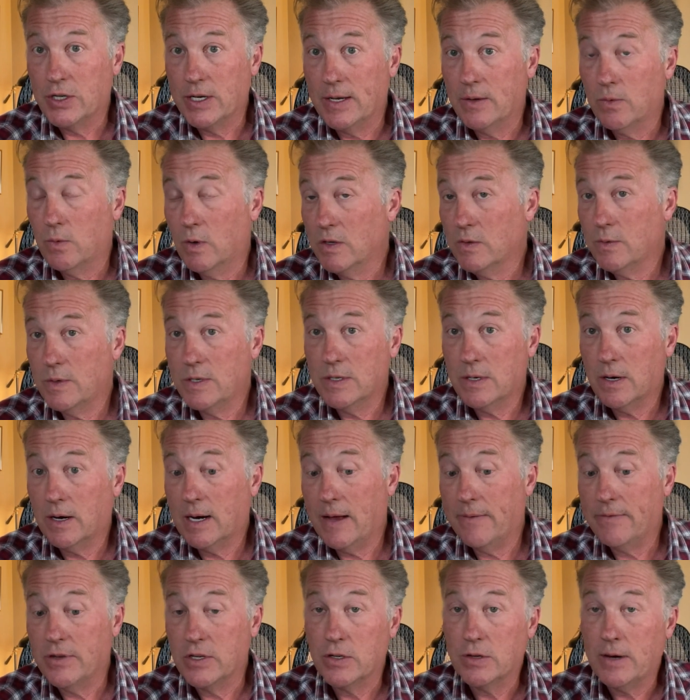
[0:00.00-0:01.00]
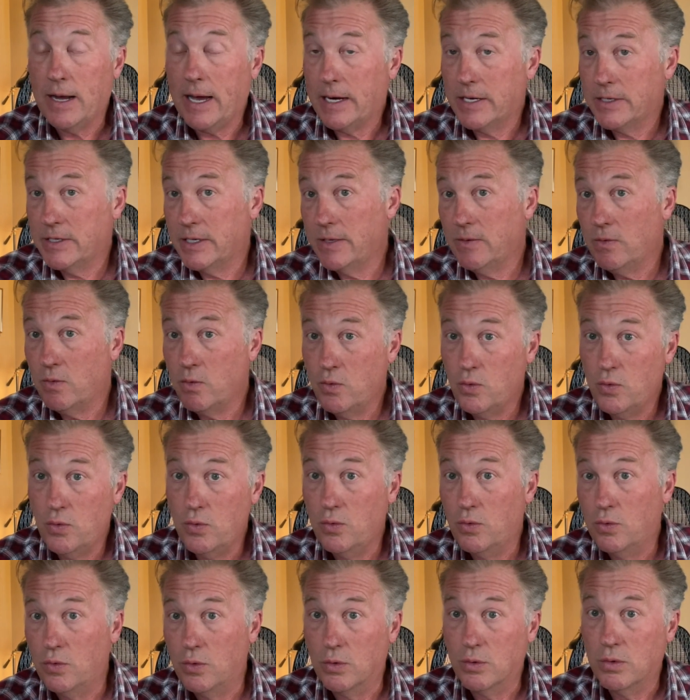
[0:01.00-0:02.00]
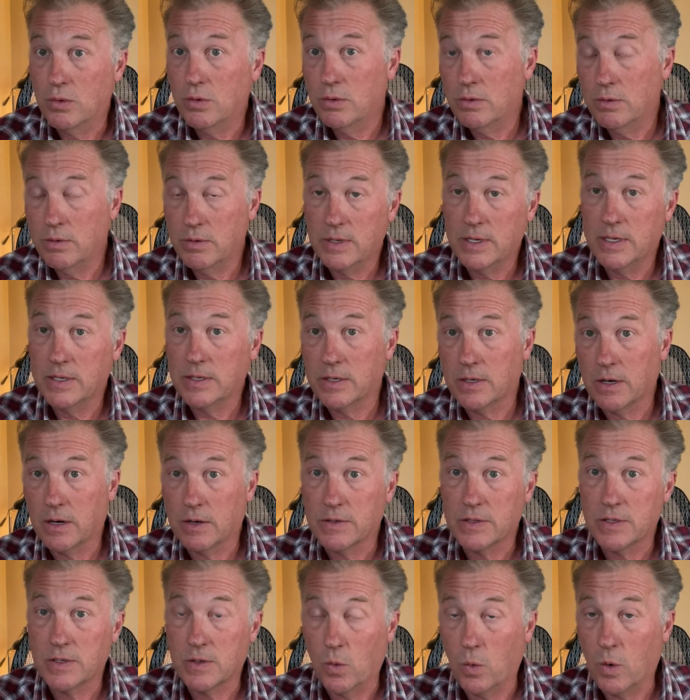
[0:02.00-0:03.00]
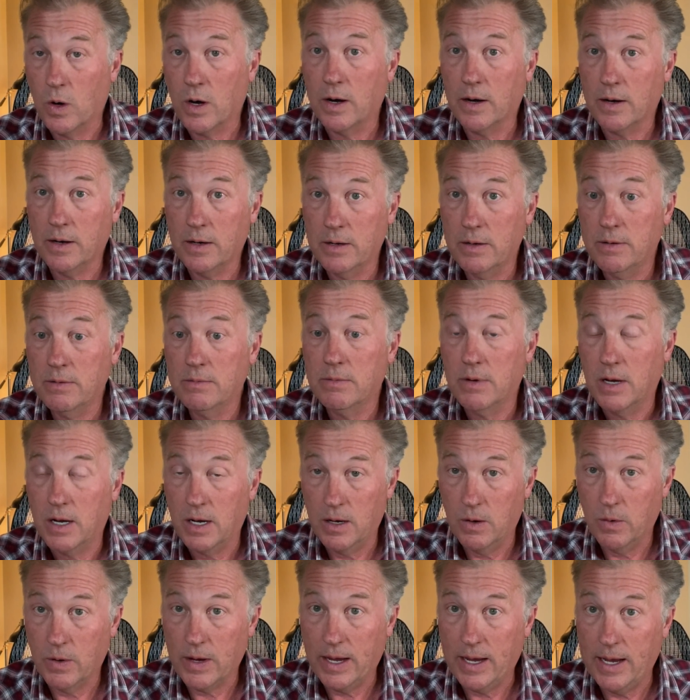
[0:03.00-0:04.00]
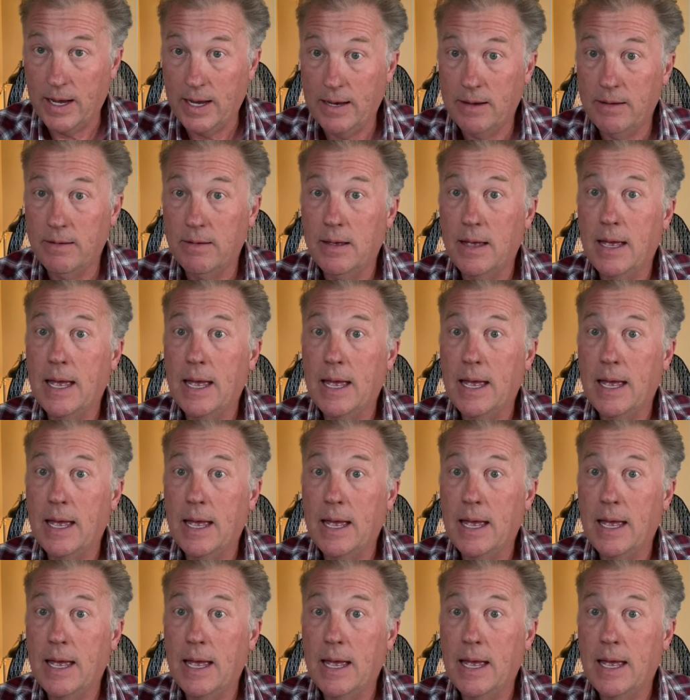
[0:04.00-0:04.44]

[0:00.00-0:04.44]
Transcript: and once we start having the strategy, this starts to work, okay.